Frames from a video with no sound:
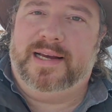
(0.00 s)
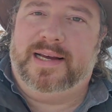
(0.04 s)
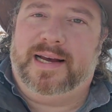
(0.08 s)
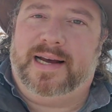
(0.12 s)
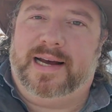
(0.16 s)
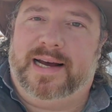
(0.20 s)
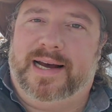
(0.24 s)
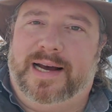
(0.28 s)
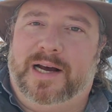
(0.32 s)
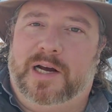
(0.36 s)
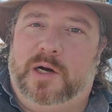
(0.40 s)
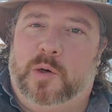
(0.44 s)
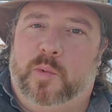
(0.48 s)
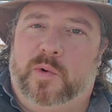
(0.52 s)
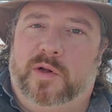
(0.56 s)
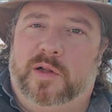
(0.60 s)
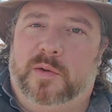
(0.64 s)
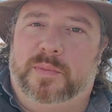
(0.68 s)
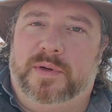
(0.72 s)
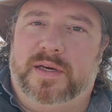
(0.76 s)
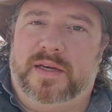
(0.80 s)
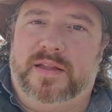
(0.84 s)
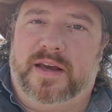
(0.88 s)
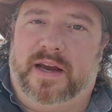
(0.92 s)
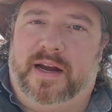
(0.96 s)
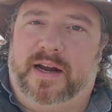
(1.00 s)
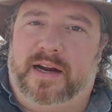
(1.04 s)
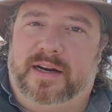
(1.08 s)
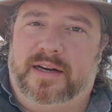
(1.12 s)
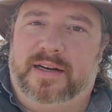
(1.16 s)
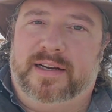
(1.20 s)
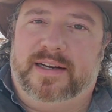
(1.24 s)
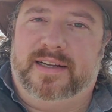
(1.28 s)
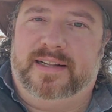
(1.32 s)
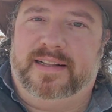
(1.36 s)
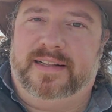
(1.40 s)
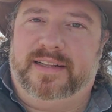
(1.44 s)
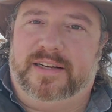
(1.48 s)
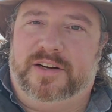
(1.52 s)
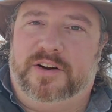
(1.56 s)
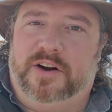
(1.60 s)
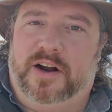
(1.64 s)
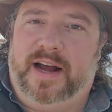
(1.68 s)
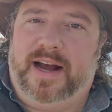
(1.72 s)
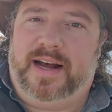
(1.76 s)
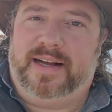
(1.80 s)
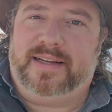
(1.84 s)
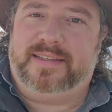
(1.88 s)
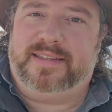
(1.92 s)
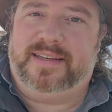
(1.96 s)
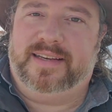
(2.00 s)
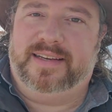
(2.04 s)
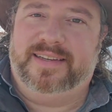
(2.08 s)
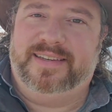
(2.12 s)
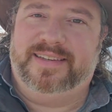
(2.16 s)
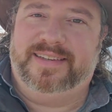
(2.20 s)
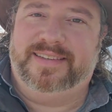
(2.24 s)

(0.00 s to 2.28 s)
will be there in the grass.